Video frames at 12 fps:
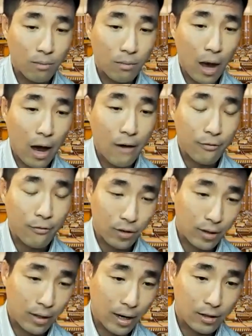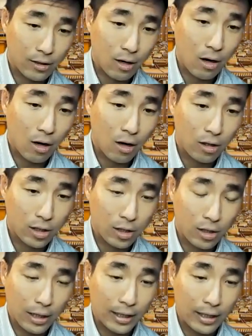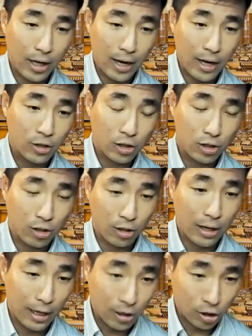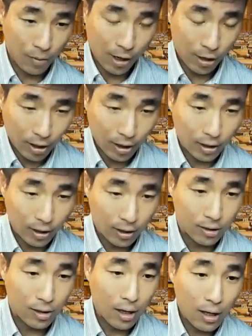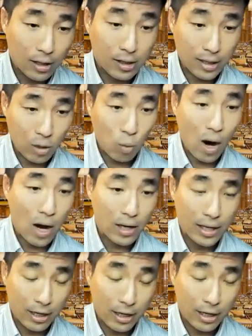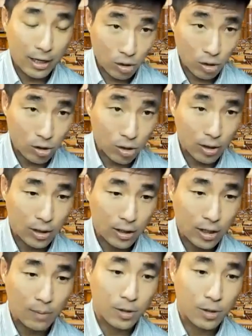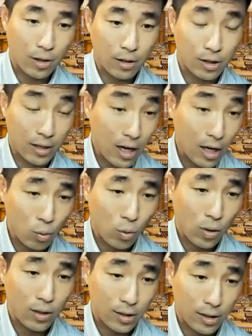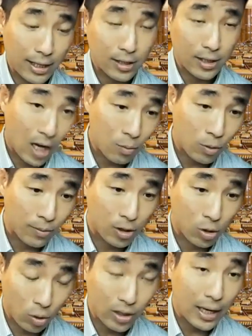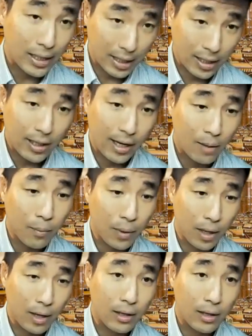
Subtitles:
effort that I saw to engage and turn out Asian Americans statewide here in Georgia, in a deep southern state, was Stacey Abrams' 2018 campaign,